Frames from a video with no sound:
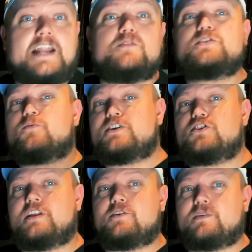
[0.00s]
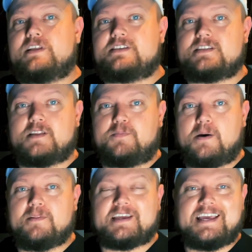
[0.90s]
it was originally released to the
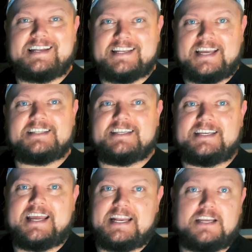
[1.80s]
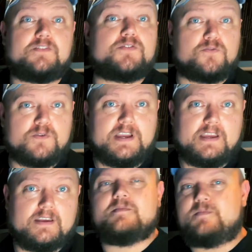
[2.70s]
public in 1983.